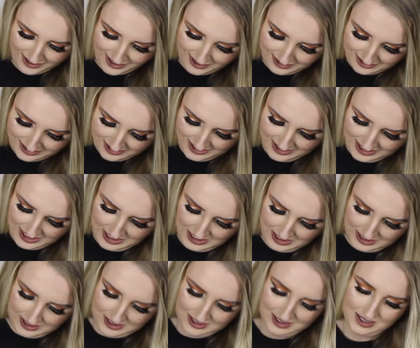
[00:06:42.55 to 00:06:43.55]
out.
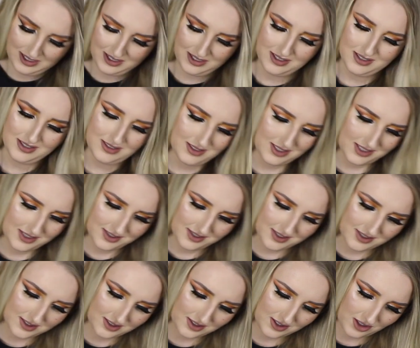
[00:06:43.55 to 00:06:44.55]
These
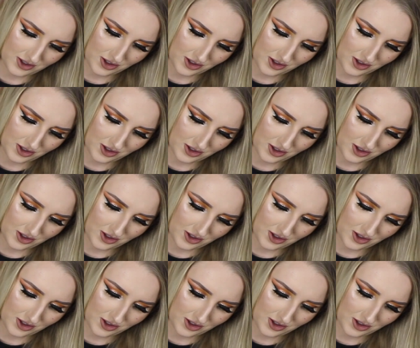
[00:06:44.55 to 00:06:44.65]
scissors